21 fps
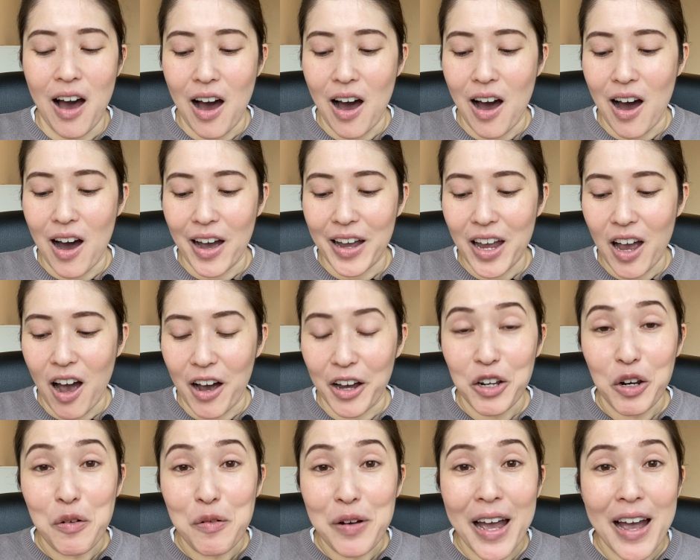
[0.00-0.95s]
I
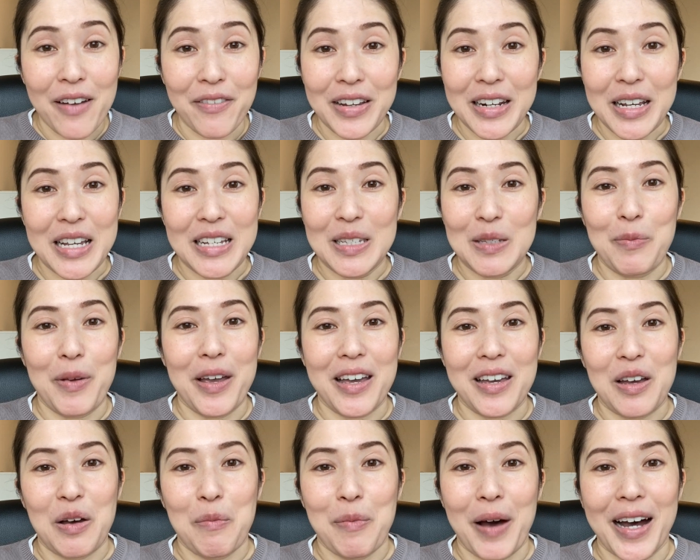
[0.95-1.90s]
don't have any spare
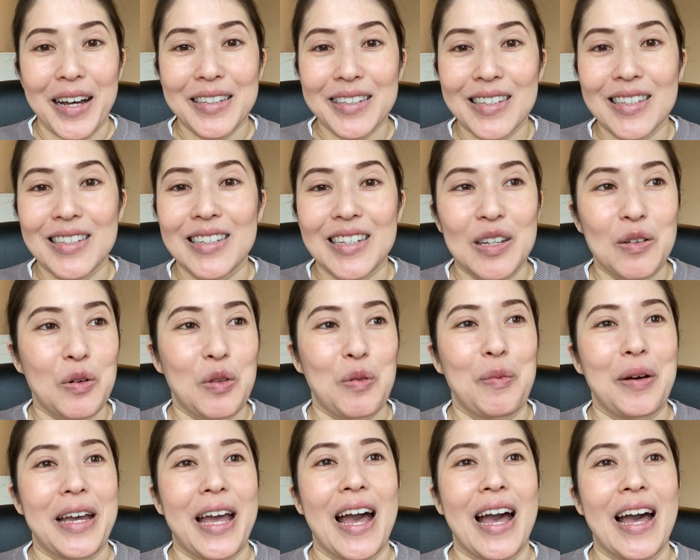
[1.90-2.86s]
capacity with
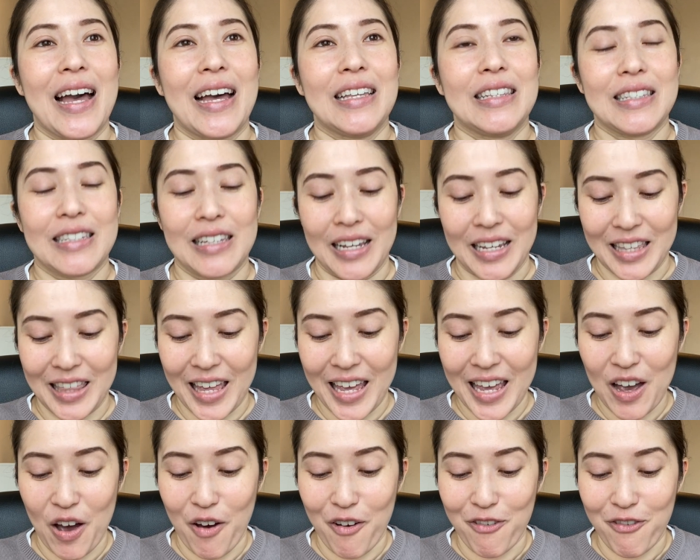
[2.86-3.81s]
my hands. Like, they
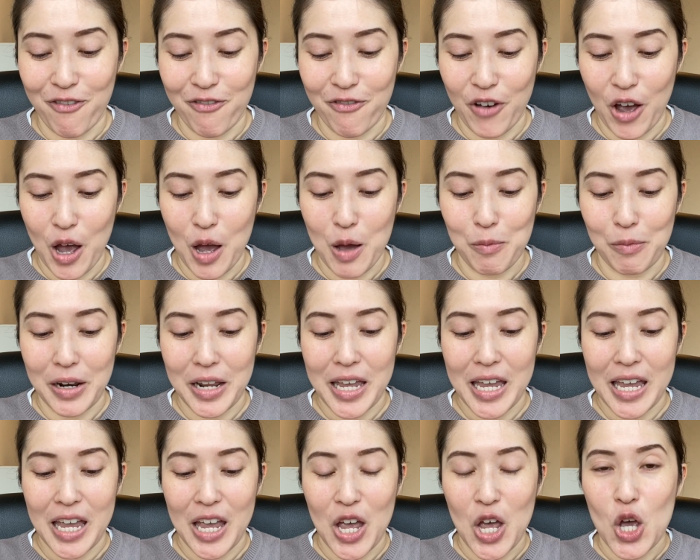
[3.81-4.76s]
are
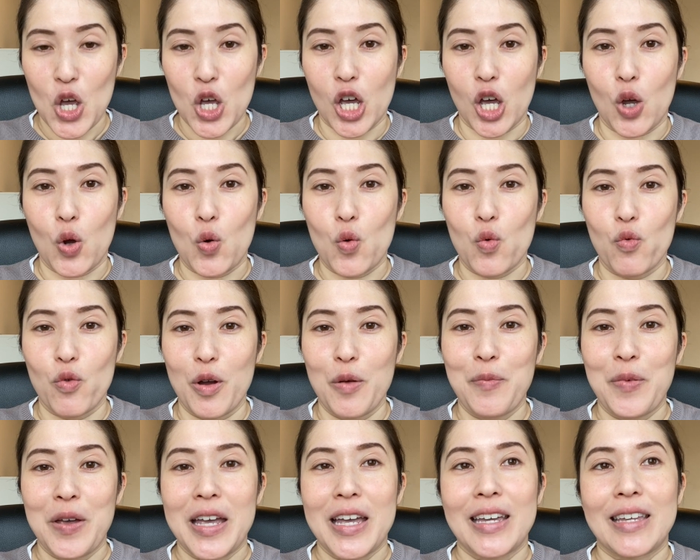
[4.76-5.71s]
firmly
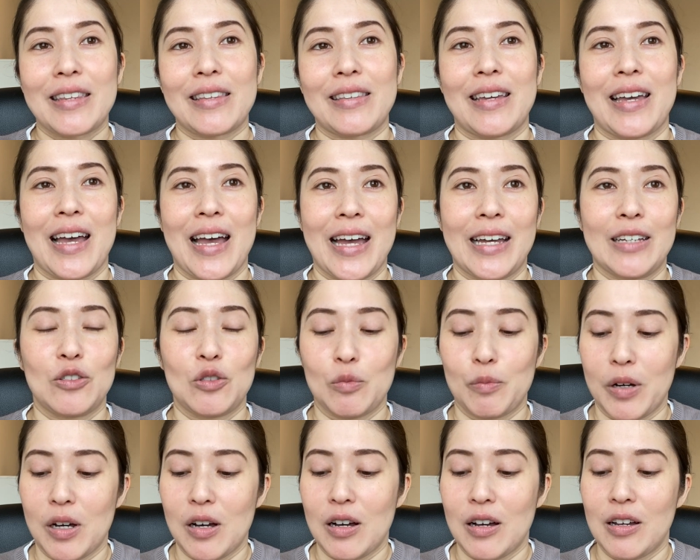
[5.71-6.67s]
gripping the
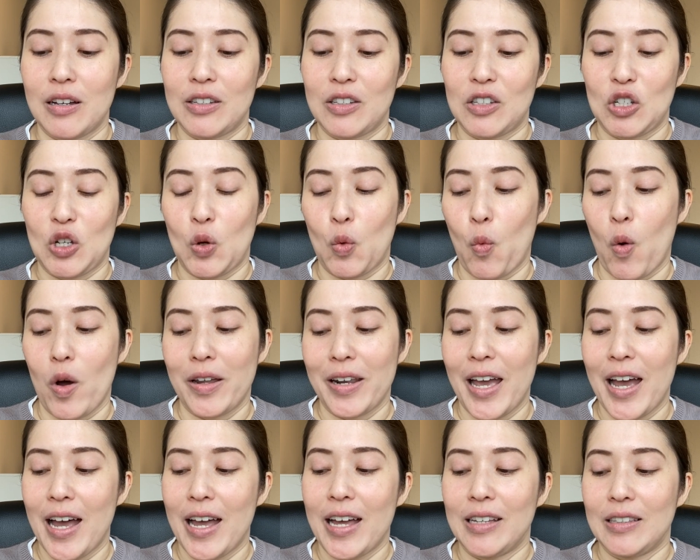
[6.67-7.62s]
handlebars. You know, one
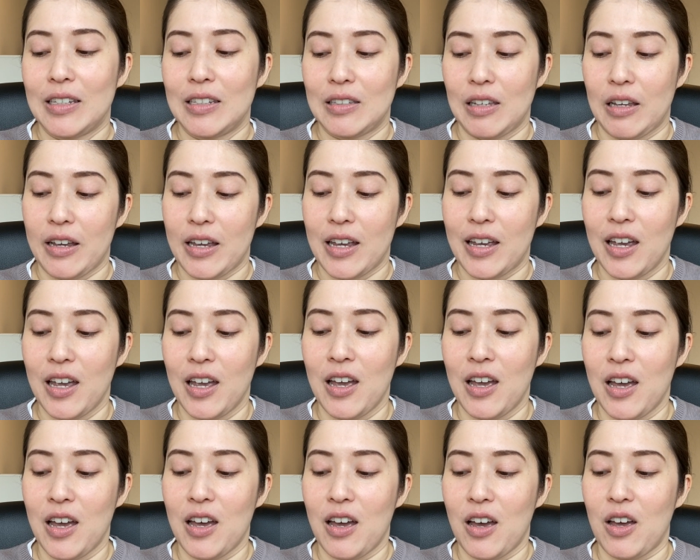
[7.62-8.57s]
hand is like
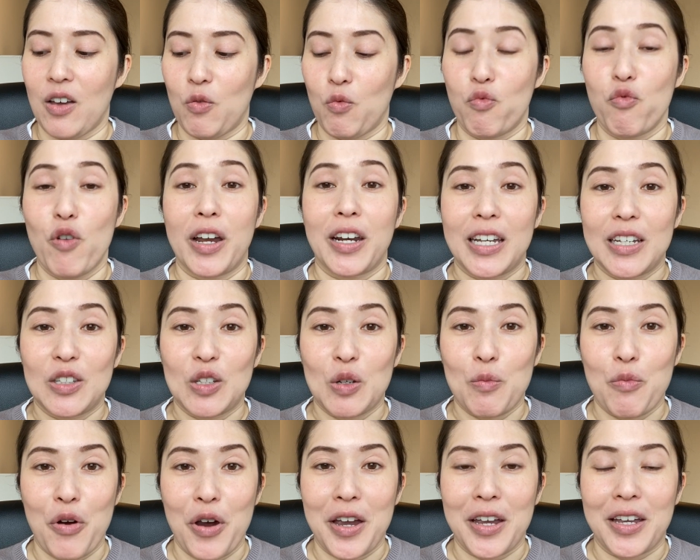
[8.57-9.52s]
ready to
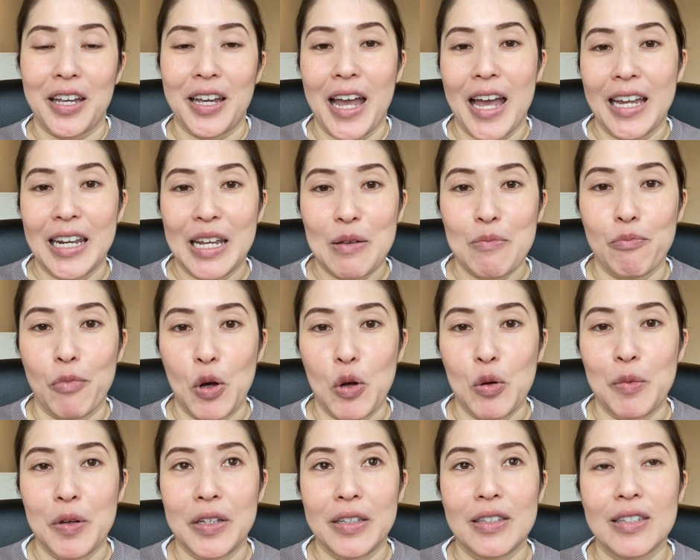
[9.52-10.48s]
break at any
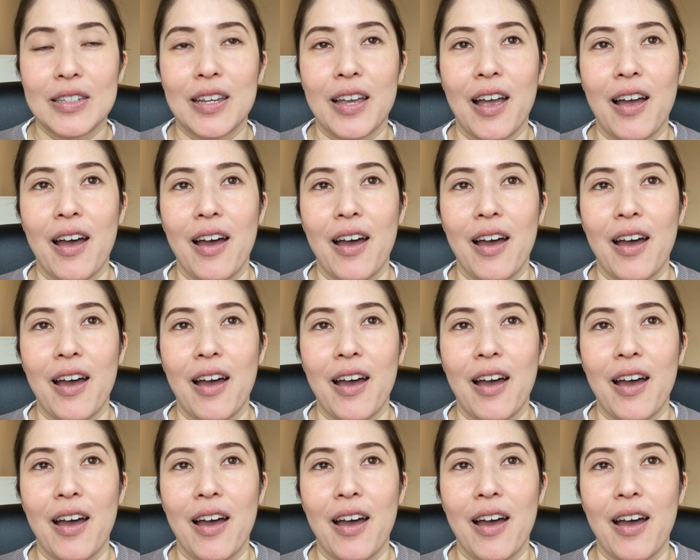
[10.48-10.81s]
moment.